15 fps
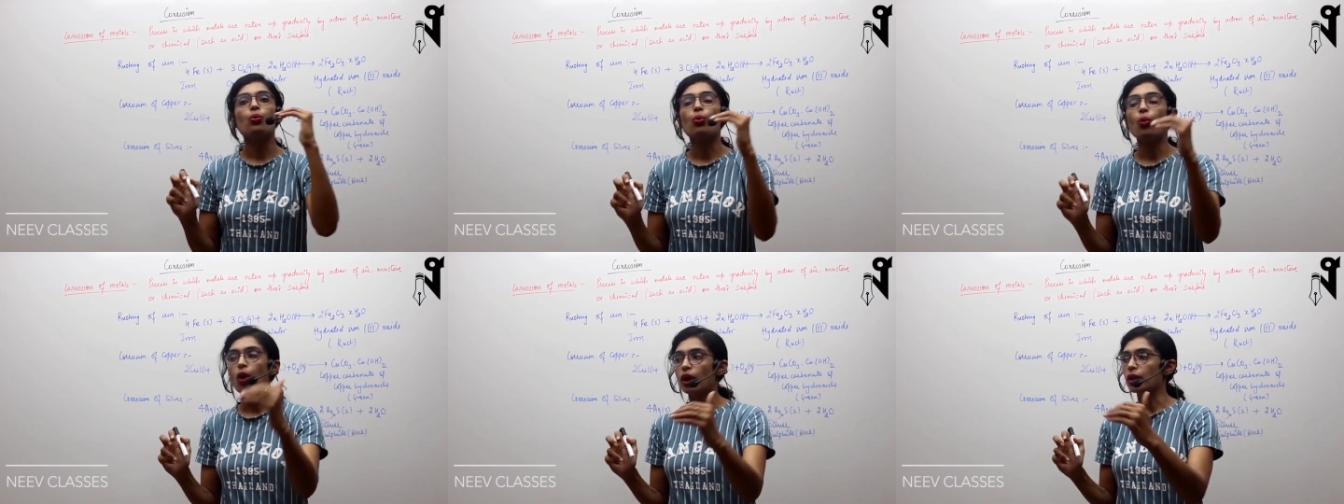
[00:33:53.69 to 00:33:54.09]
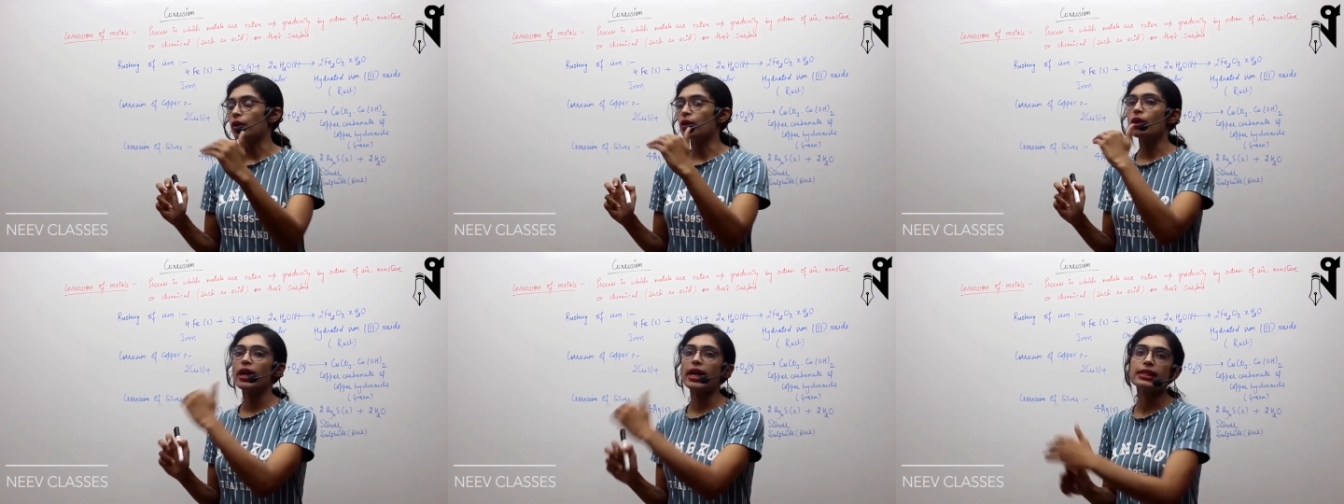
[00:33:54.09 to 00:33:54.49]
water,
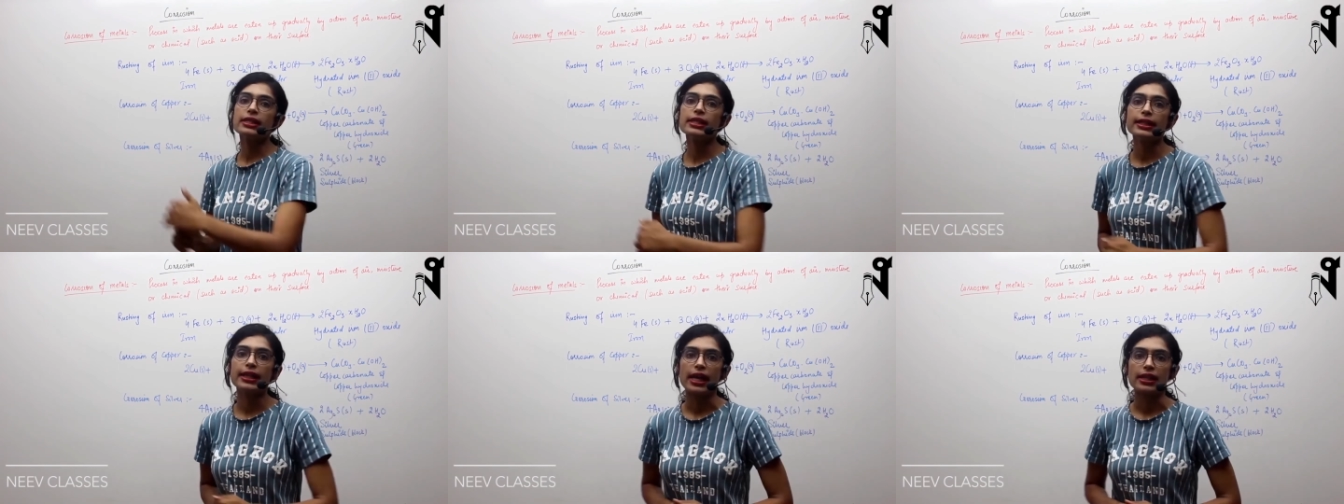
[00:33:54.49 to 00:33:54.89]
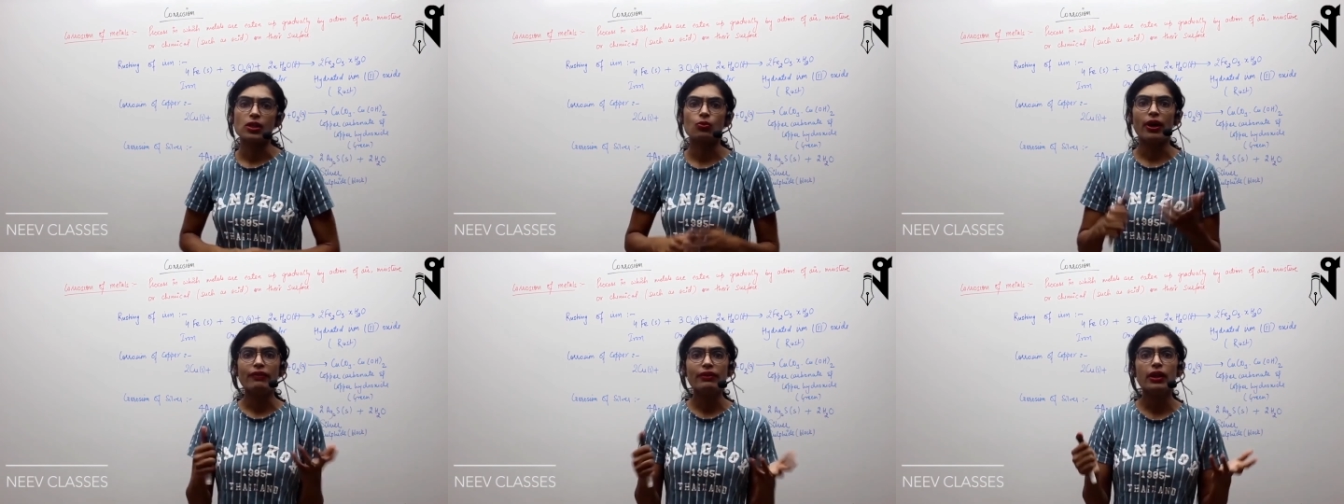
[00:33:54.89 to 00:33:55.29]
or acidic
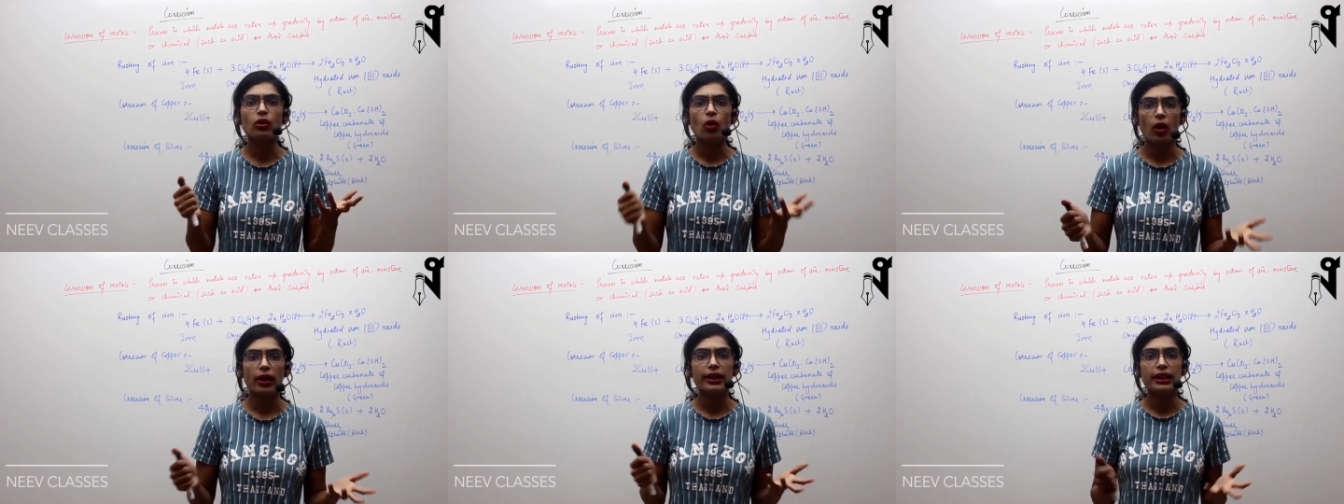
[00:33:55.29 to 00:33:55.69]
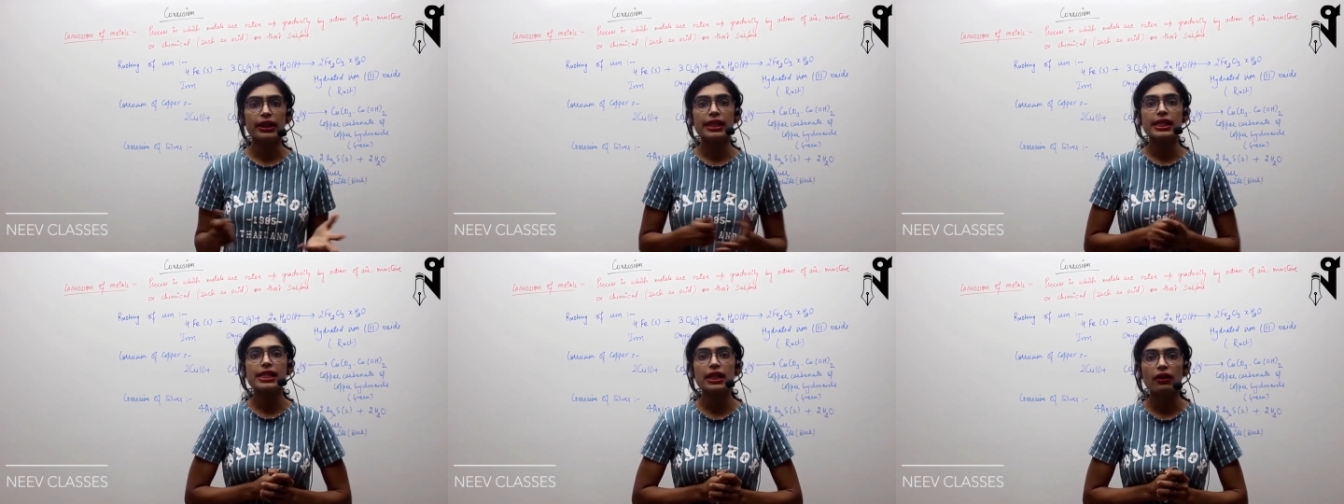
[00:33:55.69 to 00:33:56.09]
gases. Why we are calling it
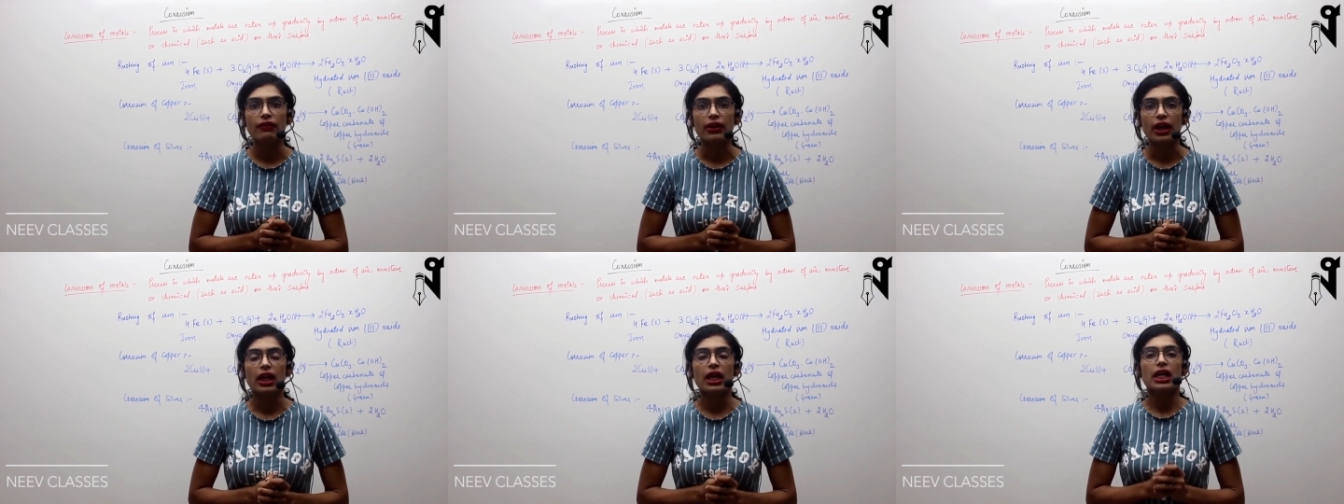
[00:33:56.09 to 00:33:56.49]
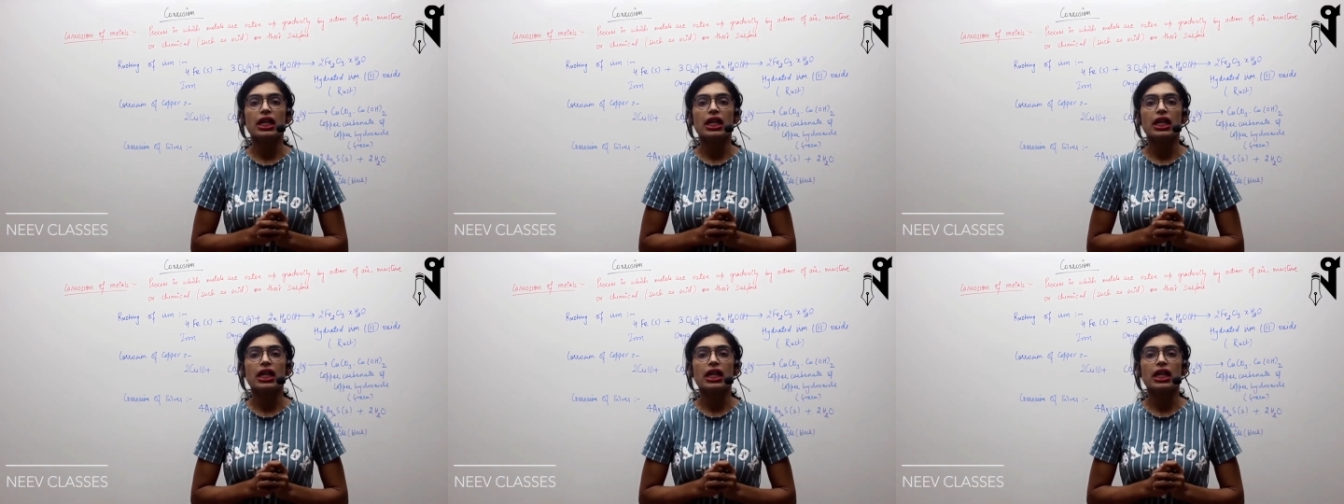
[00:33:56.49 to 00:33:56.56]
eating away?